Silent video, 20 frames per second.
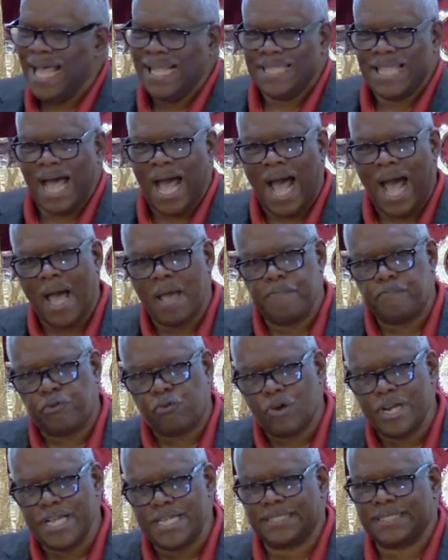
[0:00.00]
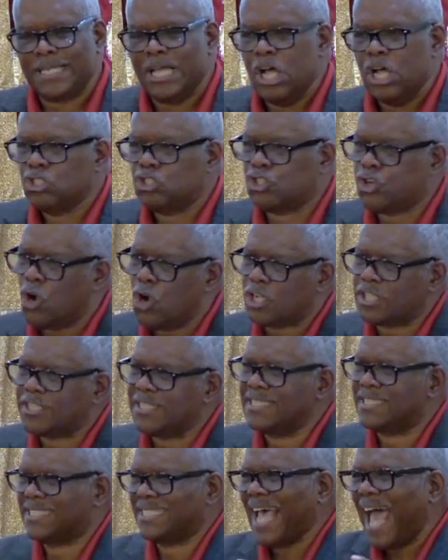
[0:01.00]
the high priest took
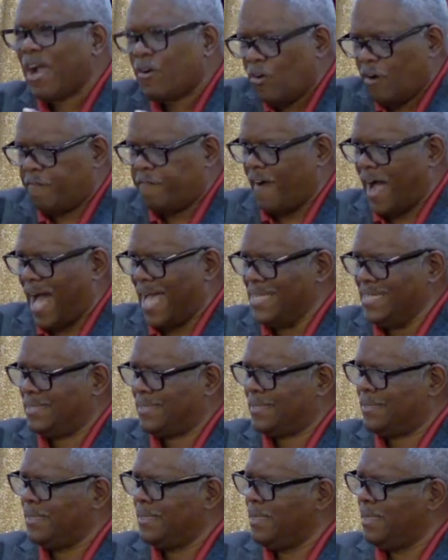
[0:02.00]
the sacrifice